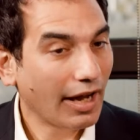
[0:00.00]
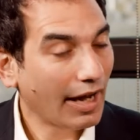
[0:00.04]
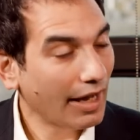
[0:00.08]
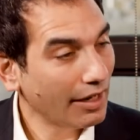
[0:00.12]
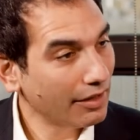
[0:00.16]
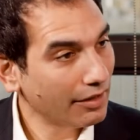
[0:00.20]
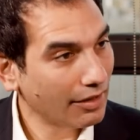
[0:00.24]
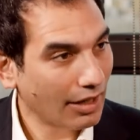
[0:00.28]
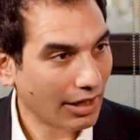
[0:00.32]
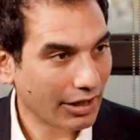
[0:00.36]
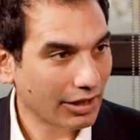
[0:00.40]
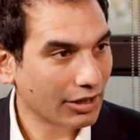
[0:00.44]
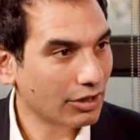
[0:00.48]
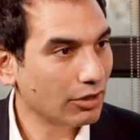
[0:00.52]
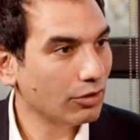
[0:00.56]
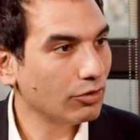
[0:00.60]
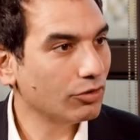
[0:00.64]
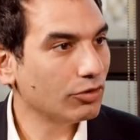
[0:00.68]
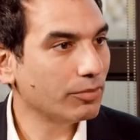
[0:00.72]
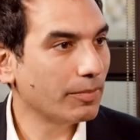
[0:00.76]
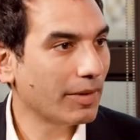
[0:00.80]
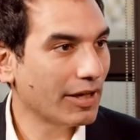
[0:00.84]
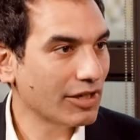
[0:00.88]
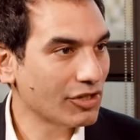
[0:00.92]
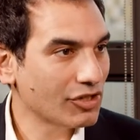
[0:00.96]
and I include
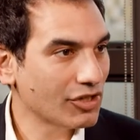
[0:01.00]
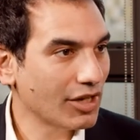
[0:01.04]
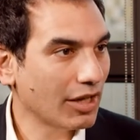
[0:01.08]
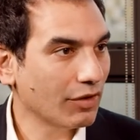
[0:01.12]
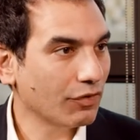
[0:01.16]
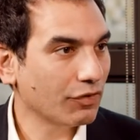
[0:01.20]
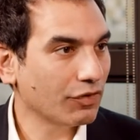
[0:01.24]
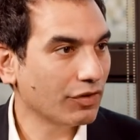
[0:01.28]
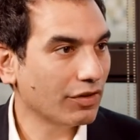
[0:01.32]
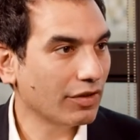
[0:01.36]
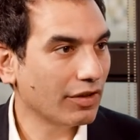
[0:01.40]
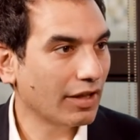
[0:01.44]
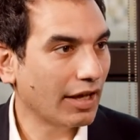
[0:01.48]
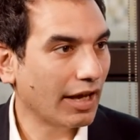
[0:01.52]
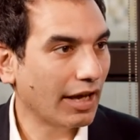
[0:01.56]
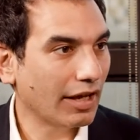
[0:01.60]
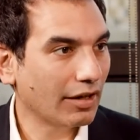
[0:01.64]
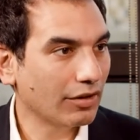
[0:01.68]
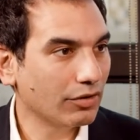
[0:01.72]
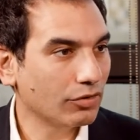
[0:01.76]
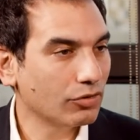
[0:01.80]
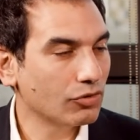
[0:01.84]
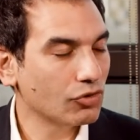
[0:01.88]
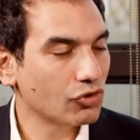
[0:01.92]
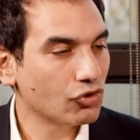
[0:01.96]
myself in that,
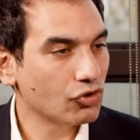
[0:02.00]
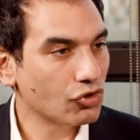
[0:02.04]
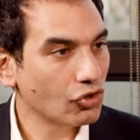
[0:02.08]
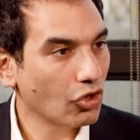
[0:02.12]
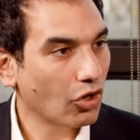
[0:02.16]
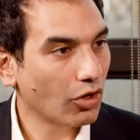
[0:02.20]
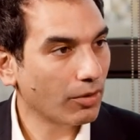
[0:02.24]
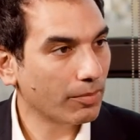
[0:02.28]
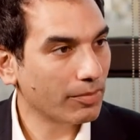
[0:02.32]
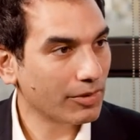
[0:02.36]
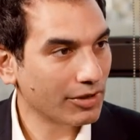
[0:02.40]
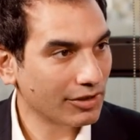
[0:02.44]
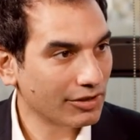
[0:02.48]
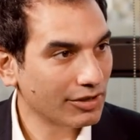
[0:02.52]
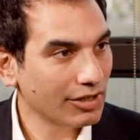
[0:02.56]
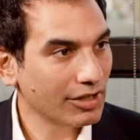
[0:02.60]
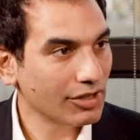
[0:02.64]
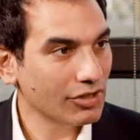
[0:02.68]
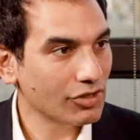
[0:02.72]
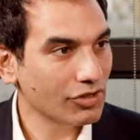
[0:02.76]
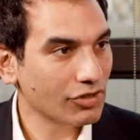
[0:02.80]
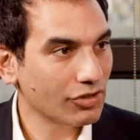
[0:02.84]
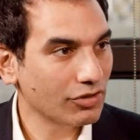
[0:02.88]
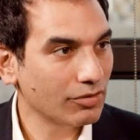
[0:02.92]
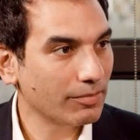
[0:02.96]
whose job it
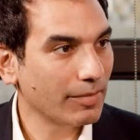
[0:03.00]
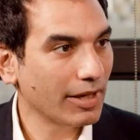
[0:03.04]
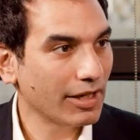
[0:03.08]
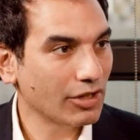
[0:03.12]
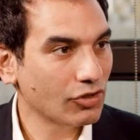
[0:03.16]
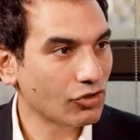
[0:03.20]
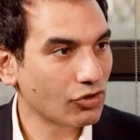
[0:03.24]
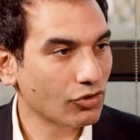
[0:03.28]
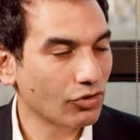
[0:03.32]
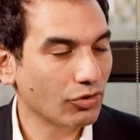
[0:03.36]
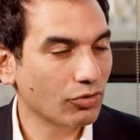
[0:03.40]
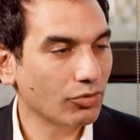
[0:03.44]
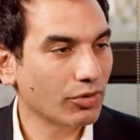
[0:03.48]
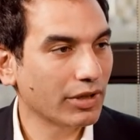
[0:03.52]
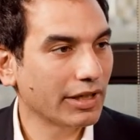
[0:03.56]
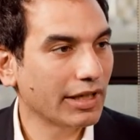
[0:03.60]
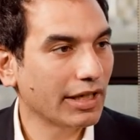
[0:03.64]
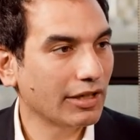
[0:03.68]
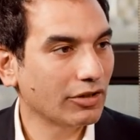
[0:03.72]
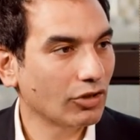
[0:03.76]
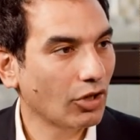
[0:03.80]
is to make sure we get